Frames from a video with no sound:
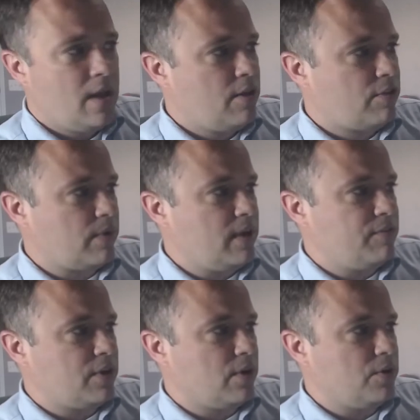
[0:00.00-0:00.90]
3 of
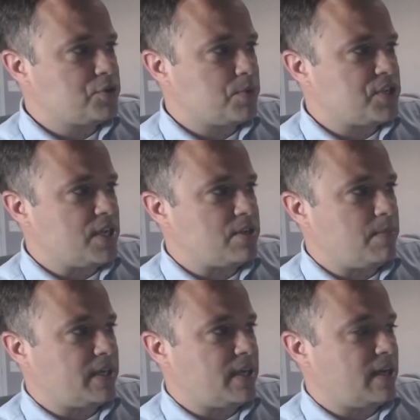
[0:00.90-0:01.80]
the girls were sent to
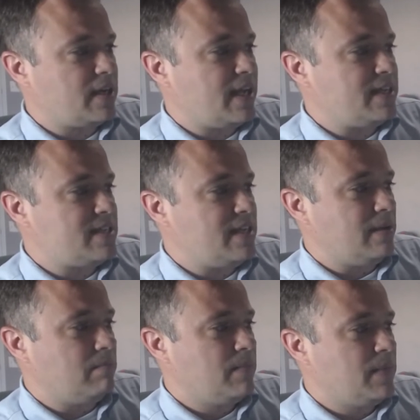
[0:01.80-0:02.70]
McDonough 19.